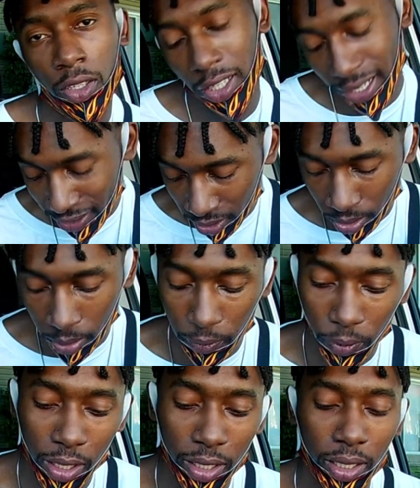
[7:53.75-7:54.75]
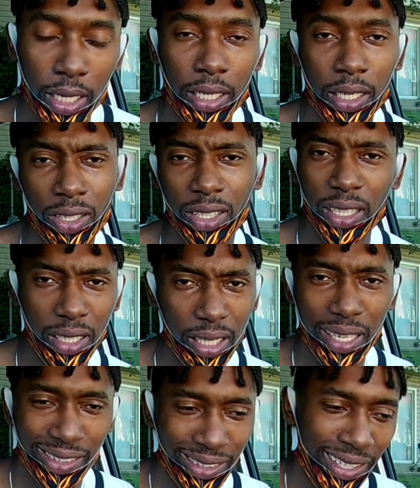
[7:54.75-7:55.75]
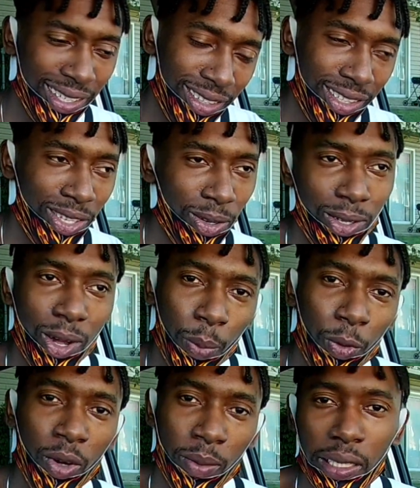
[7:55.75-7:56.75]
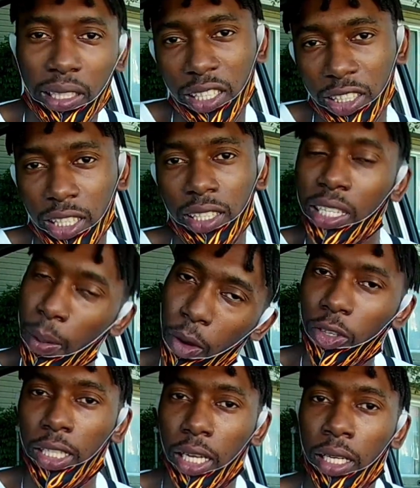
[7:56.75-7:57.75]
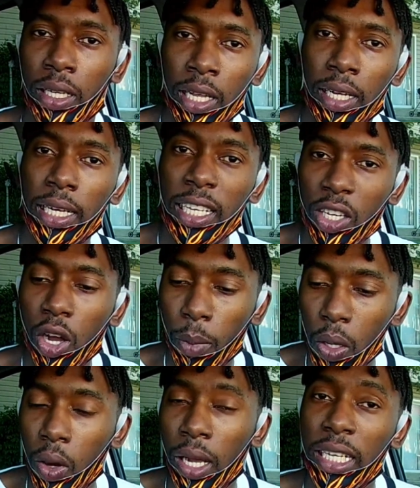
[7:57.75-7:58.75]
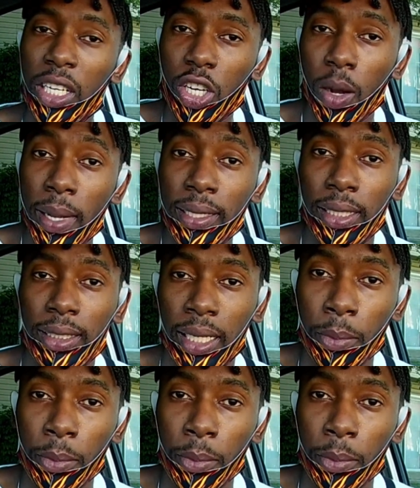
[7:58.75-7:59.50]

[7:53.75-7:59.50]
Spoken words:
I consumed some food yesterday. Little cute couple romantic shit. That's what child. Link down below in the comment section.